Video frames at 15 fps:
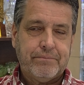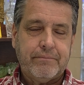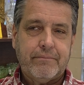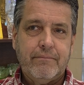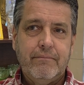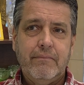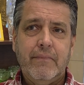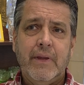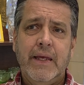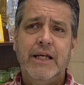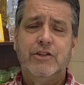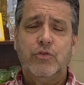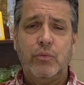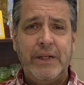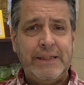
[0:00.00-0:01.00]

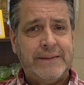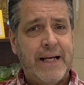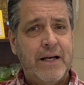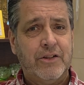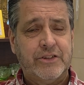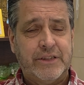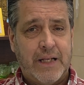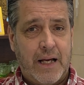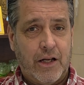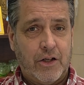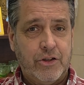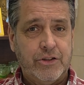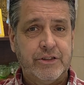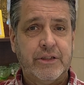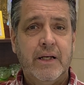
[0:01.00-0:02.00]
It's retail
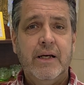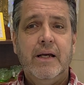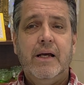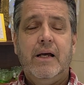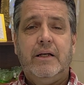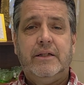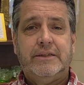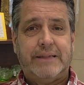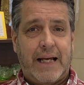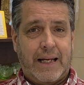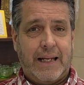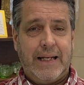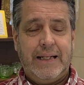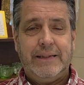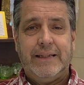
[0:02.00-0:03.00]
sellers
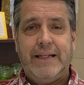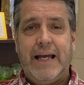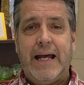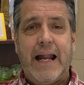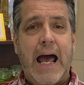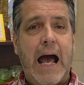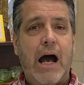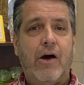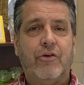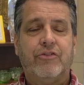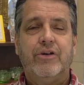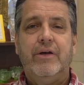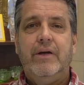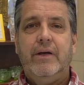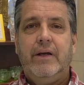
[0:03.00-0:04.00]
selling to get out.